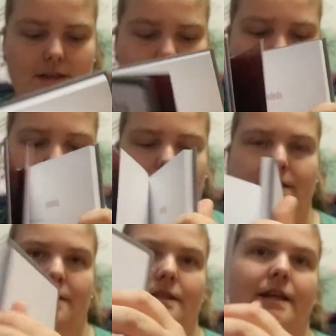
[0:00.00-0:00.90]
And
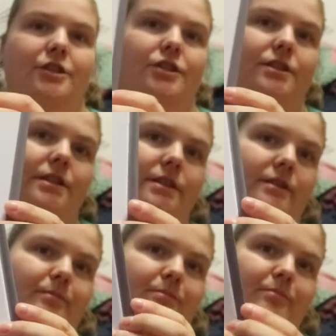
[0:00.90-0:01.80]
then like she,
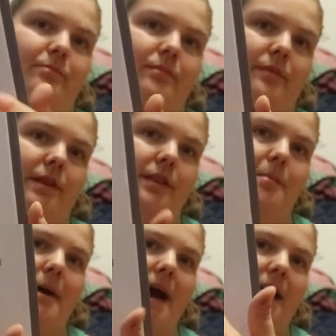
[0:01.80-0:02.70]
the
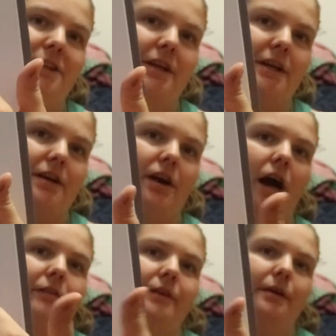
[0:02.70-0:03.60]
back has like a
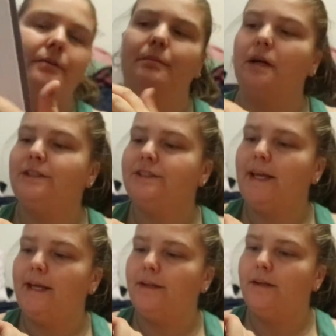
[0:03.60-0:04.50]
coffee mug
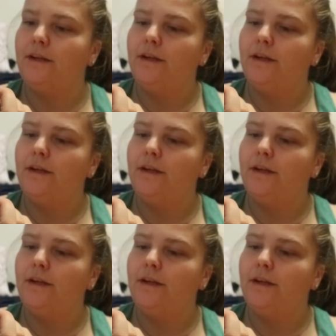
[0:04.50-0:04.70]
stain